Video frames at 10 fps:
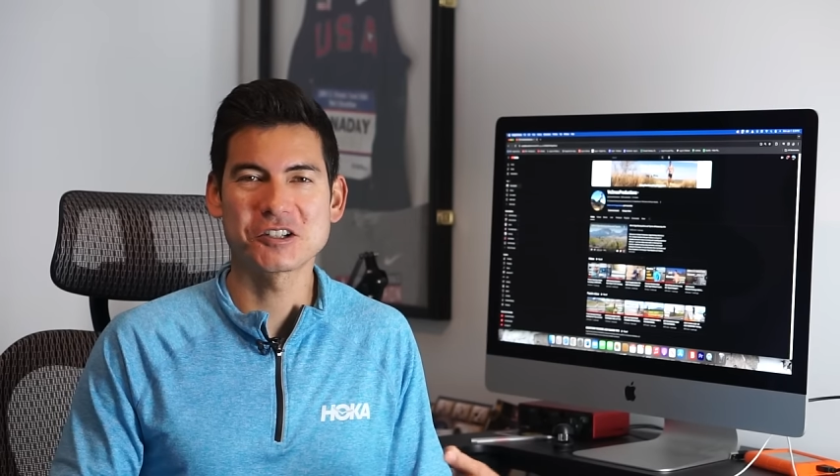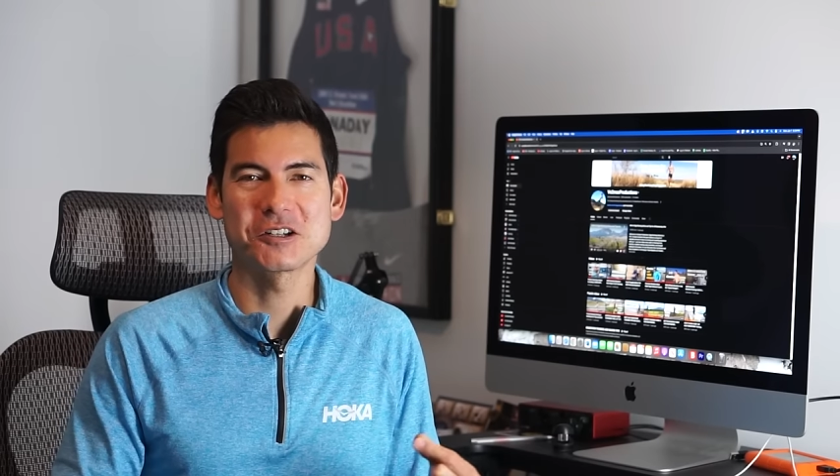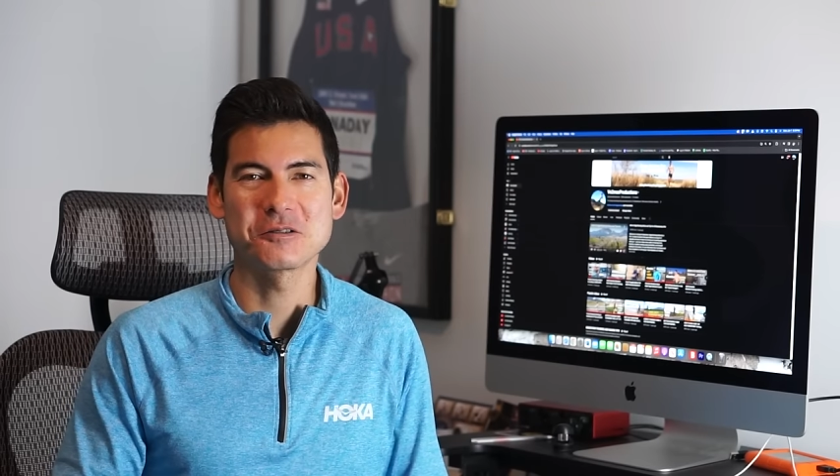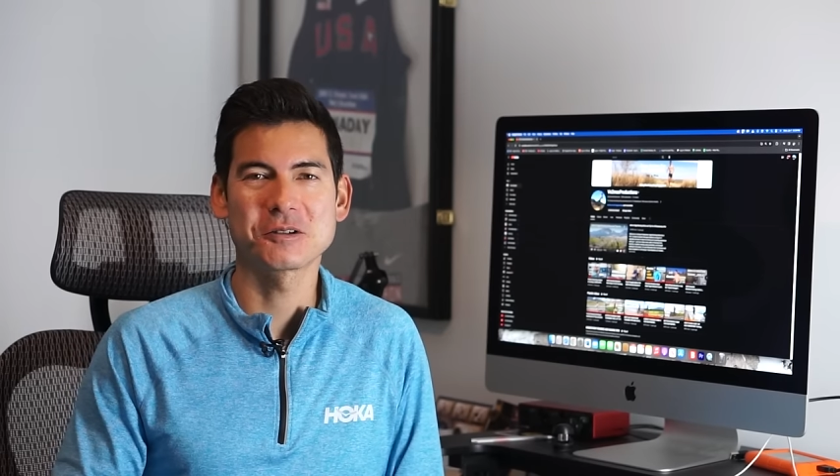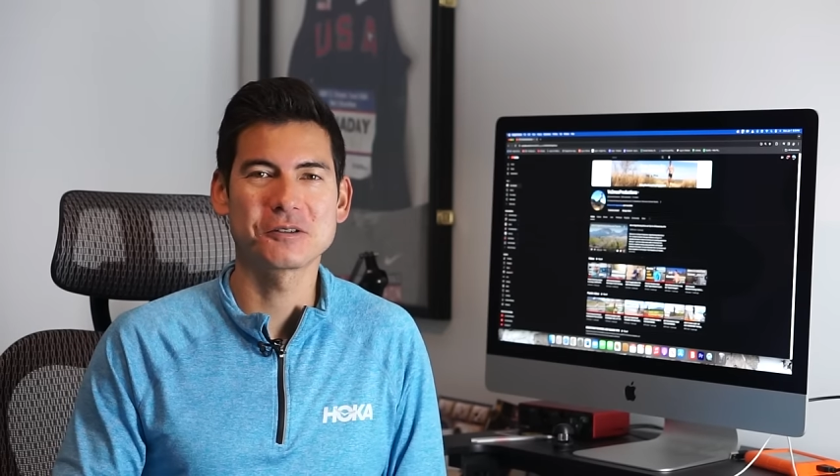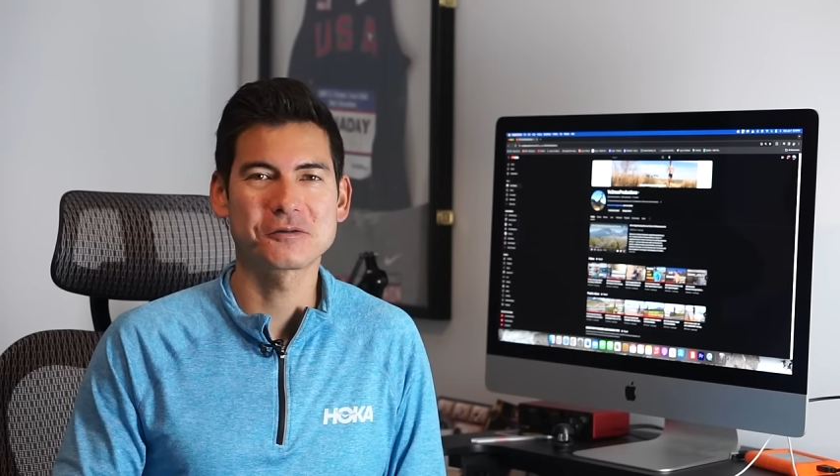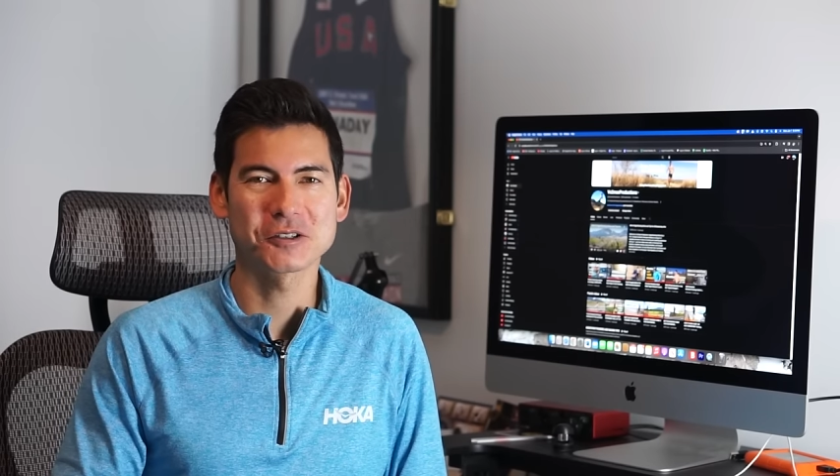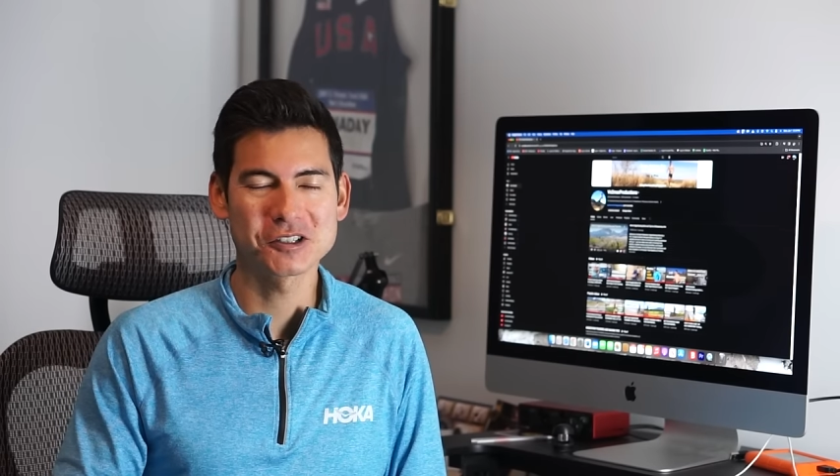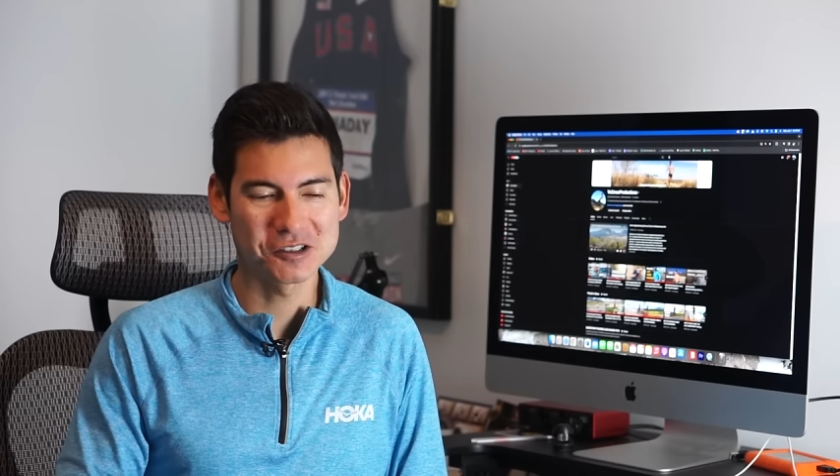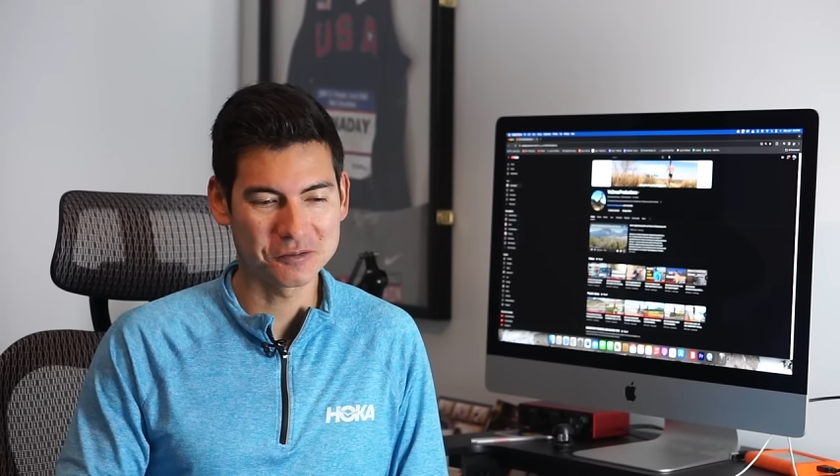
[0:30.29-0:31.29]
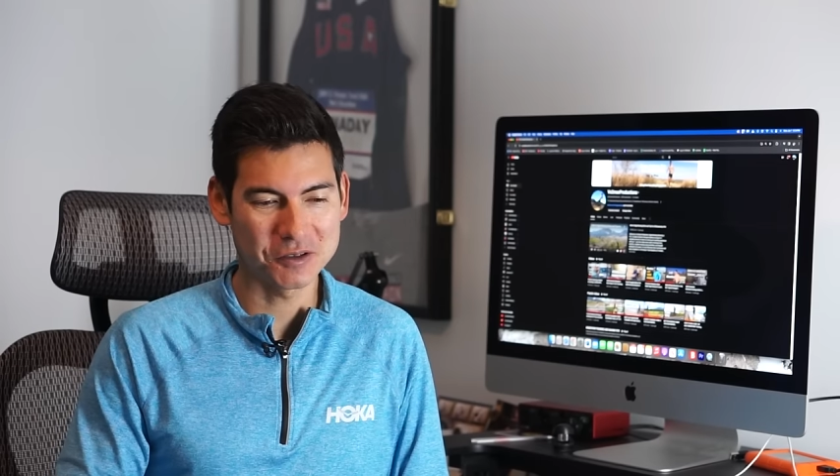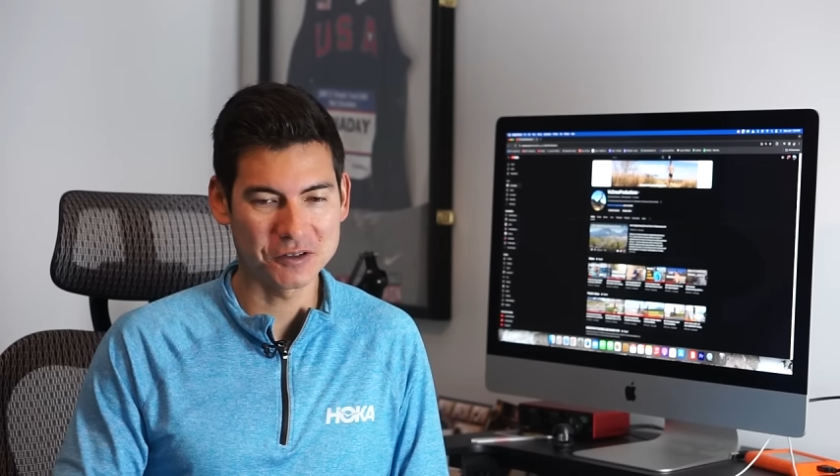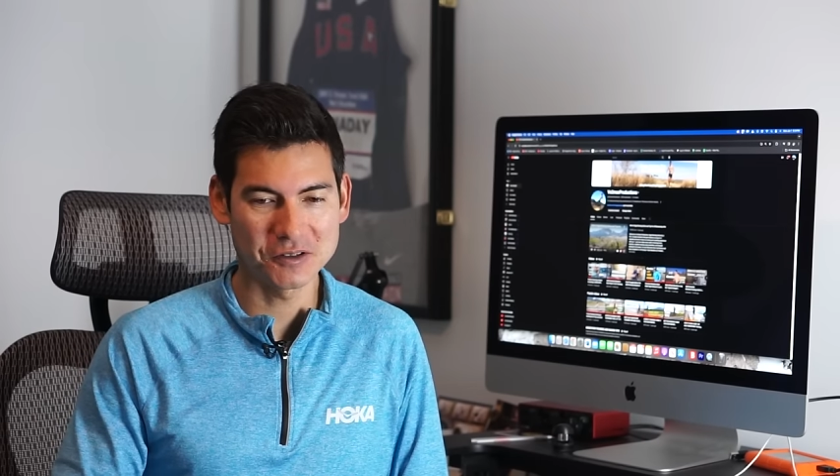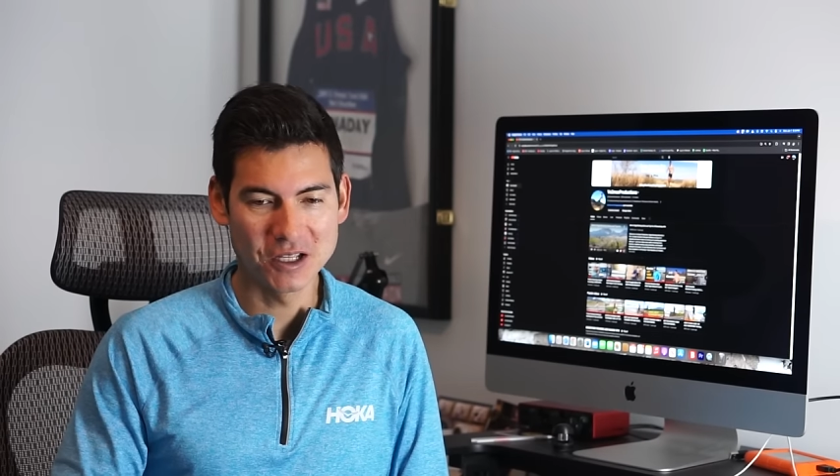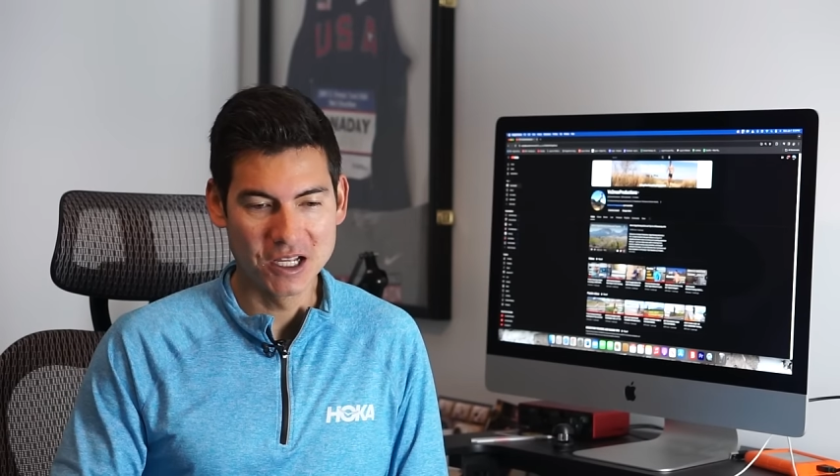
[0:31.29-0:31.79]
January 1st,
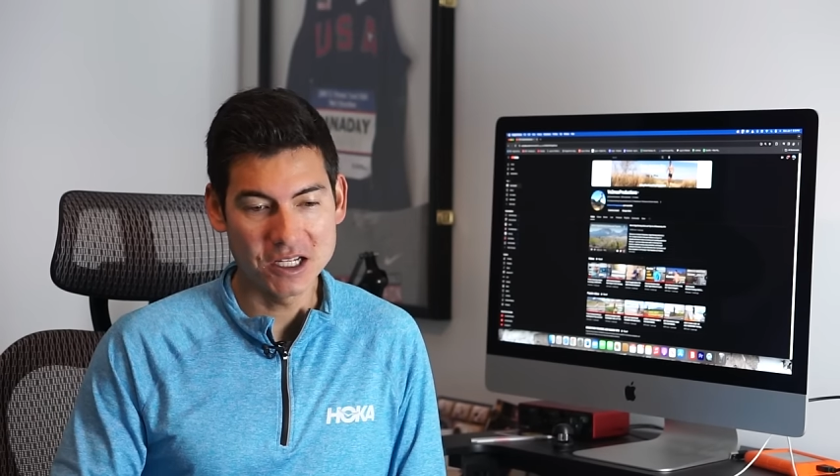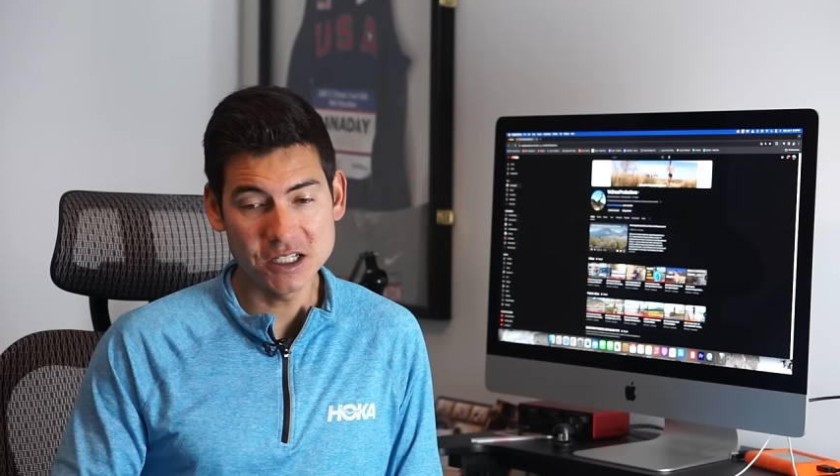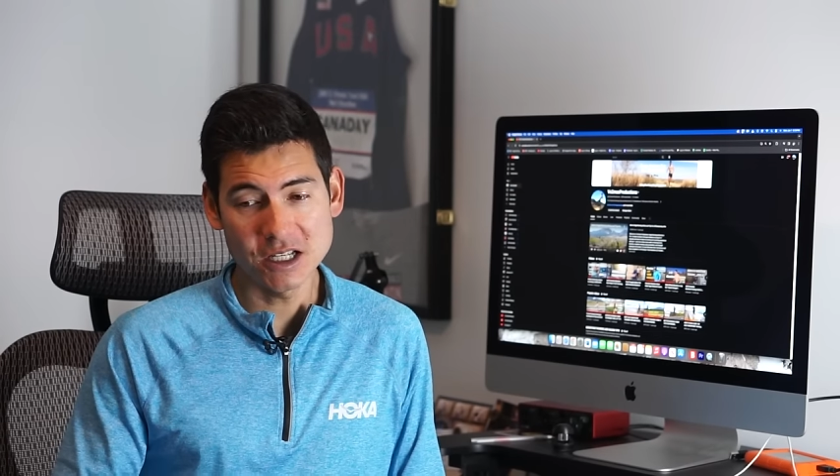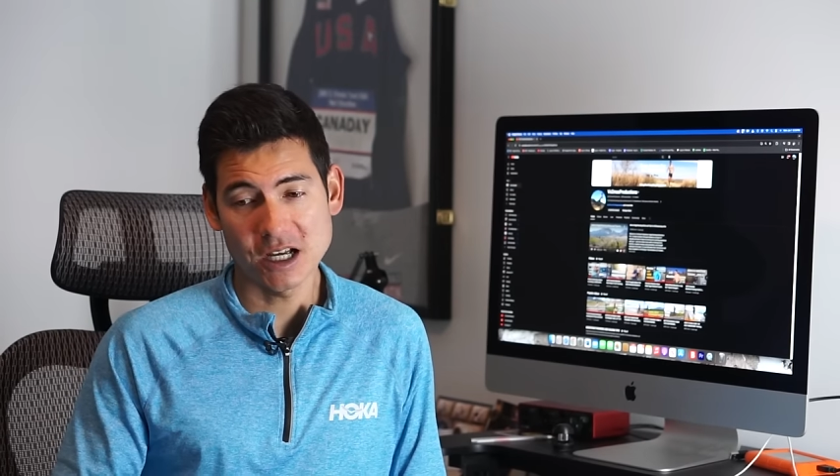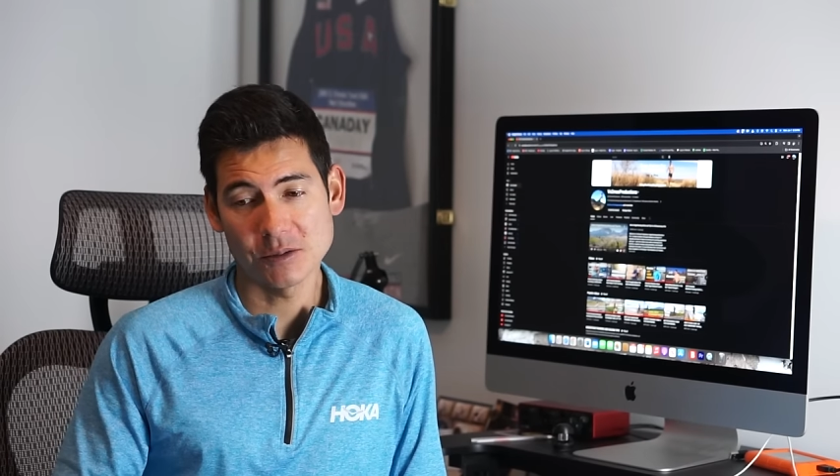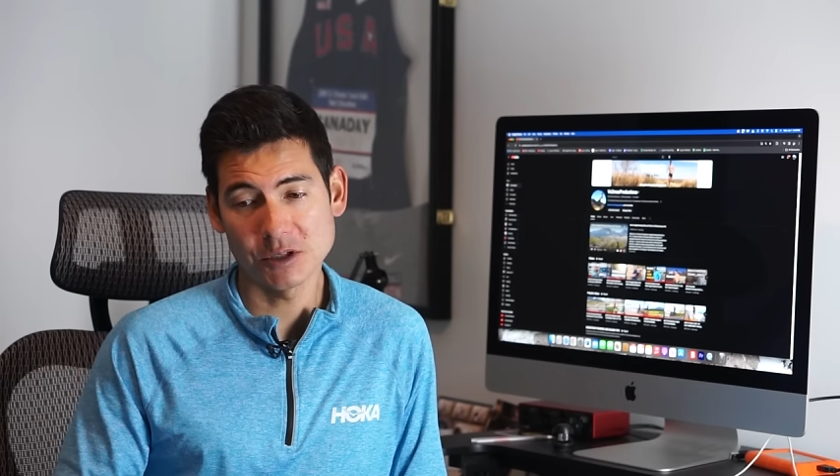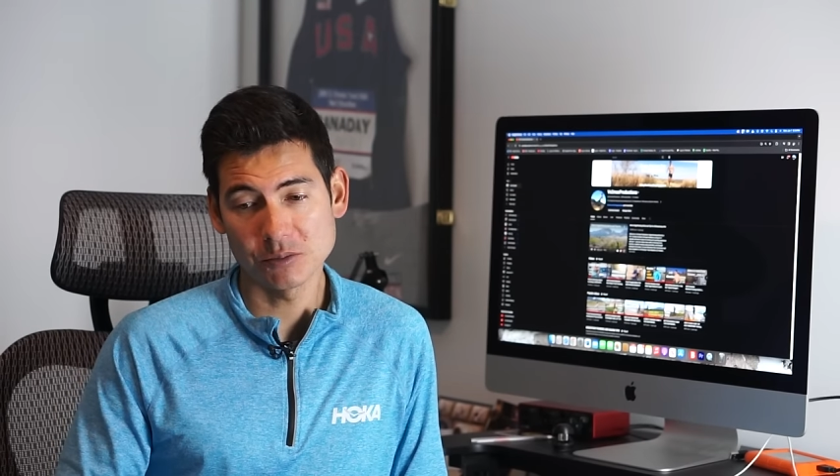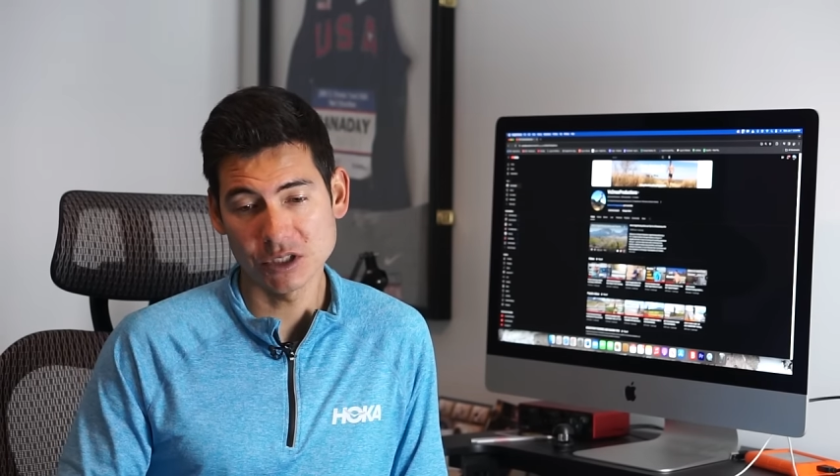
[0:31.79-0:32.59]
with any habit.